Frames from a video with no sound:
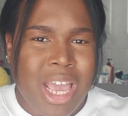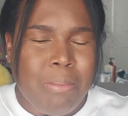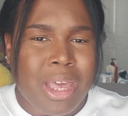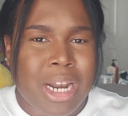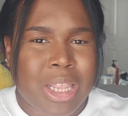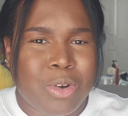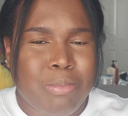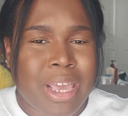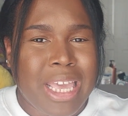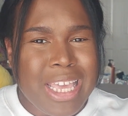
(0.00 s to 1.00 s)
I made it a little
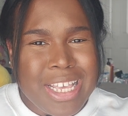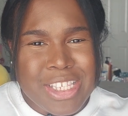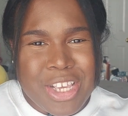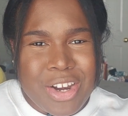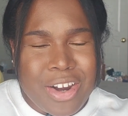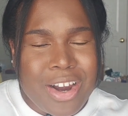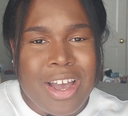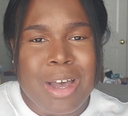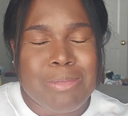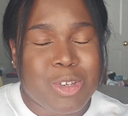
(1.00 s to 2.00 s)
bit easier.
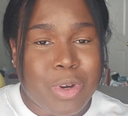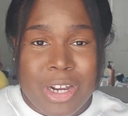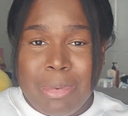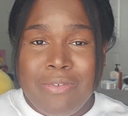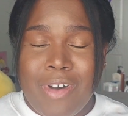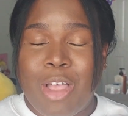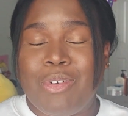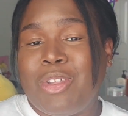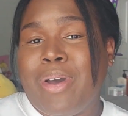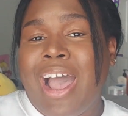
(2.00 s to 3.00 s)
So we're going to be
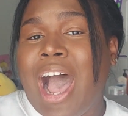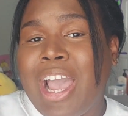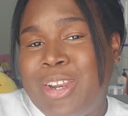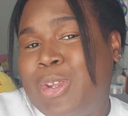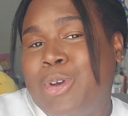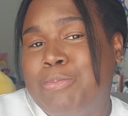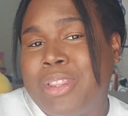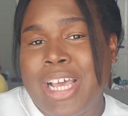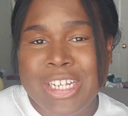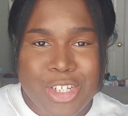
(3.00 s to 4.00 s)
following the way I do it,
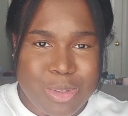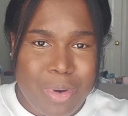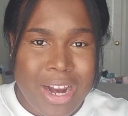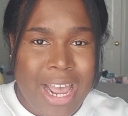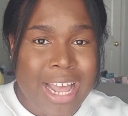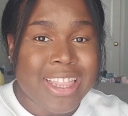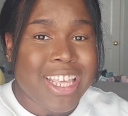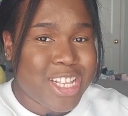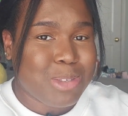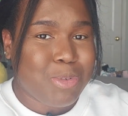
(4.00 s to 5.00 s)
but that's just where I got
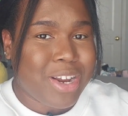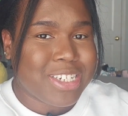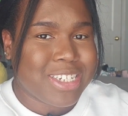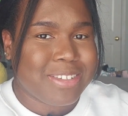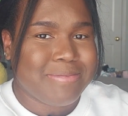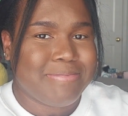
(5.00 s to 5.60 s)
the inspiration.